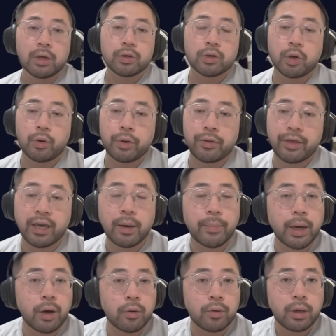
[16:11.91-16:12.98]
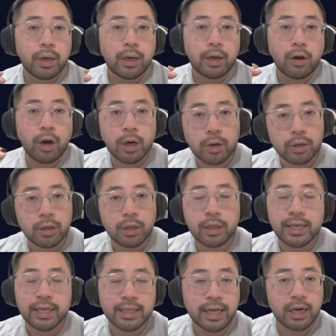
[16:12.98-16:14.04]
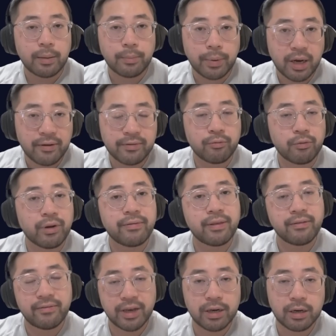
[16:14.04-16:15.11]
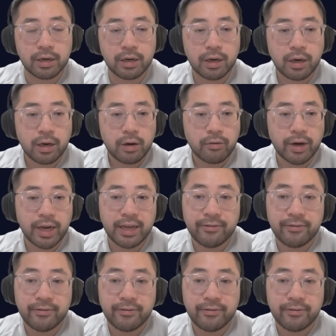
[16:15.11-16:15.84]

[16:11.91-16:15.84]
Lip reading: So you think about Conqueror Lilias getting buffed with the Vigor, right?